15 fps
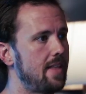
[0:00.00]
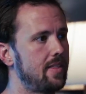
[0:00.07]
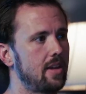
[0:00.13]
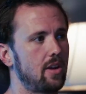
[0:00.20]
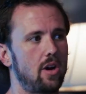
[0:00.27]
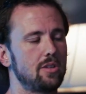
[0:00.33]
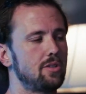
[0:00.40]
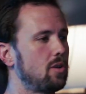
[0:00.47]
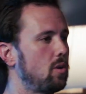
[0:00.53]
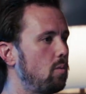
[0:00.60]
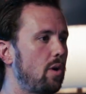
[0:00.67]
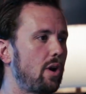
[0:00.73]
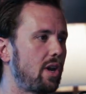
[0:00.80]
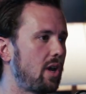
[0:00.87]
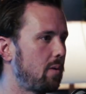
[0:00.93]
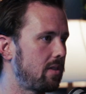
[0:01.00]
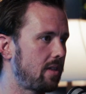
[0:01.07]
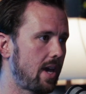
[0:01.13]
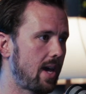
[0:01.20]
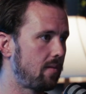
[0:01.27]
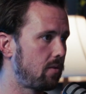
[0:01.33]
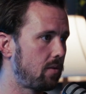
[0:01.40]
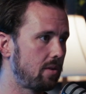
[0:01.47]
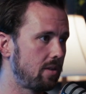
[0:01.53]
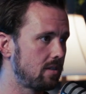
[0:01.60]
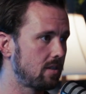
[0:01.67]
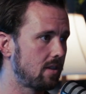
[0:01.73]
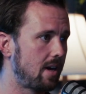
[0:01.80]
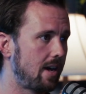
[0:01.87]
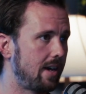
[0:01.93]
And then also working with a handful of these
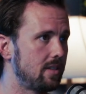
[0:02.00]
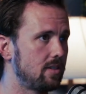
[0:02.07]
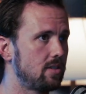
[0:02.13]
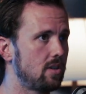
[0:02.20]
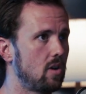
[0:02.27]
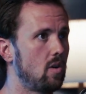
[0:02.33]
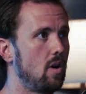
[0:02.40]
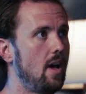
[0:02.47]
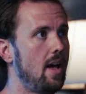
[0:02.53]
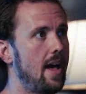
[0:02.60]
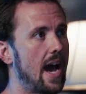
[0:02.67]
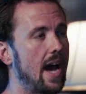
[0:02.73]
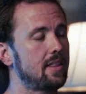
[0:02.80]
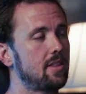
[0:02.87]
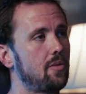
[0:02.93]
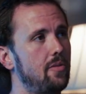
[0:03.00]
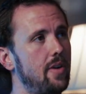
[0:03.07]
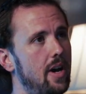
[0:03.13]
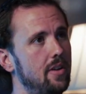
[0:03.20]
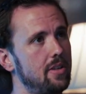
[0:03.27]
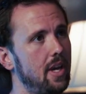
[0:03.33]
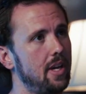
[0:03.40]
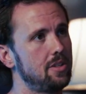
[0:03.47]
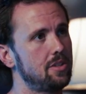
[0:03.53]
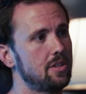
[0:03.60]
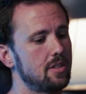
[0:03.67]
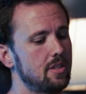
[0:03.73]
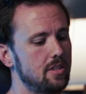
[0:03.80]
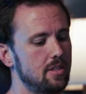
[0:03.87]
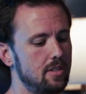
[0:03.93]
clients. So at the
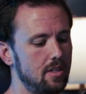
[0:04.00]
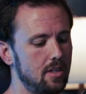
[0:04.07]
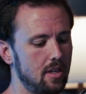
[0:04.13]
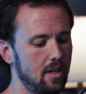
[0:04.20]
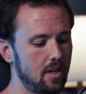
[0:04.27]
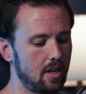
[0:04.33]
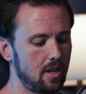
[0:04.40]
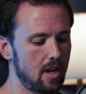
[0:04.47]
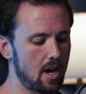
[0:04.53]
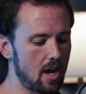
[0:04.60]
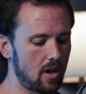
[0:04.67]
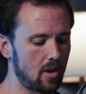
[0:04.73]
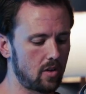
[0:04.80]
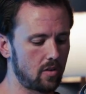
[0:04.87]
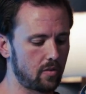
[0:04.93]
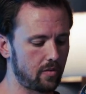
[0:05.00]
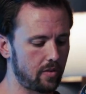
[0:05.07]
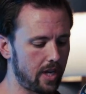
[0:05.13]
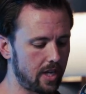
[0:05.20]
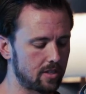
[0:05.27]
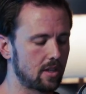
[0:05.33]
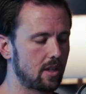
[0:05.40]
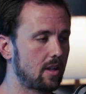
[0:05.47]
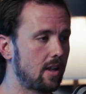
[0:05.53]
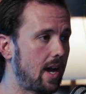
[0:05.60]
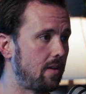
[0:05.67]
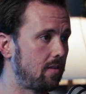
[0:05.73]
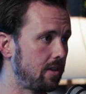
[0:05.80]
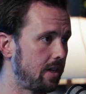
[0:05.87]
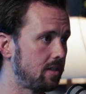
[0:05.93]
foundation of each of the
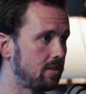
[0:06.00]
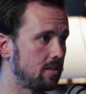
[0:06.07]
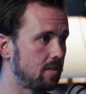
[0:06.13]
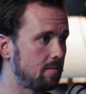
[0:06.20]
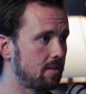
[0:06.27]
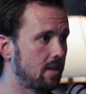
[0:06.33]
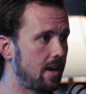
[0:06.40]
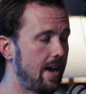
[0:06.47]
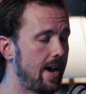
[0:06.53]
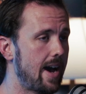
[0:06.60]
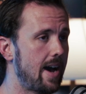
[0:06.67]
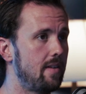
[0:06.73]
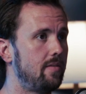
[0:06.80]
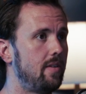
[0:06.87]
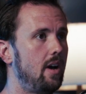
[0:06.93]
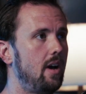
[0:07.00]
client relationships that I have,